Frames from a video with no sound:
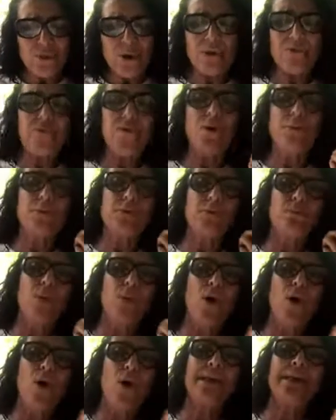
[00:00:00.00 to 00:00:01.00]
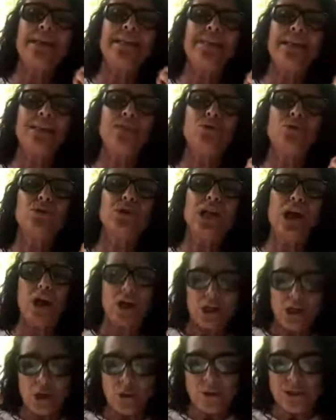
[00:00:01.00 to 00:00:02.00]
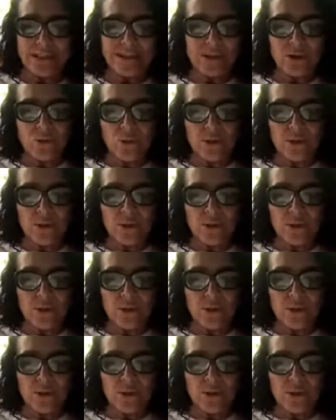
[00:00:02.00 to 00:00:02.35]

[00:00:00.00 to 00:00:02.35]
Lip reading: For small, petty things, you start doubting the